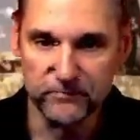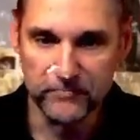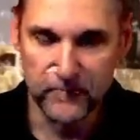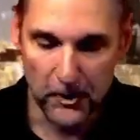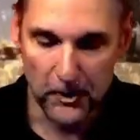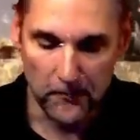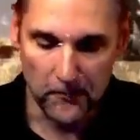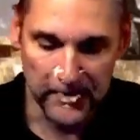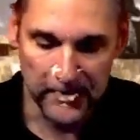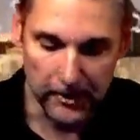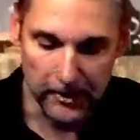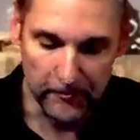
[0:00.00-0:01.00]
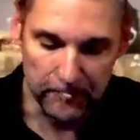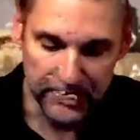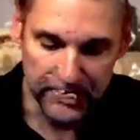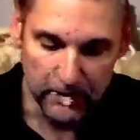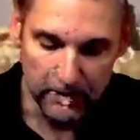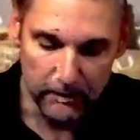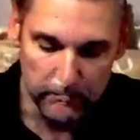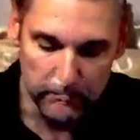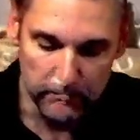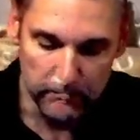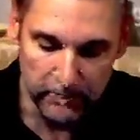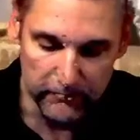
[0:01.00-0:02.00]
um, mevas,
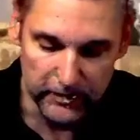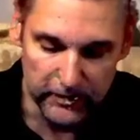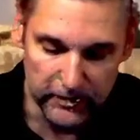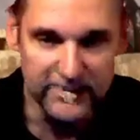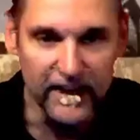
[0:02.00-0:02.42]
mevaser,